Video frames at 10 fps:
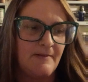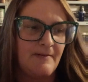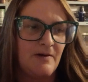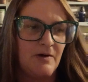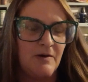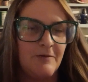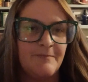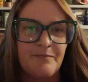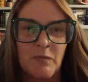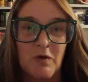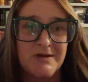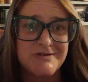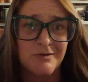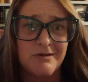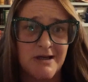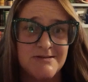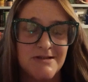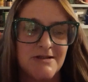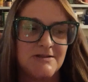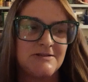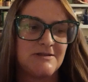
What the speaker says: let's hold on to this.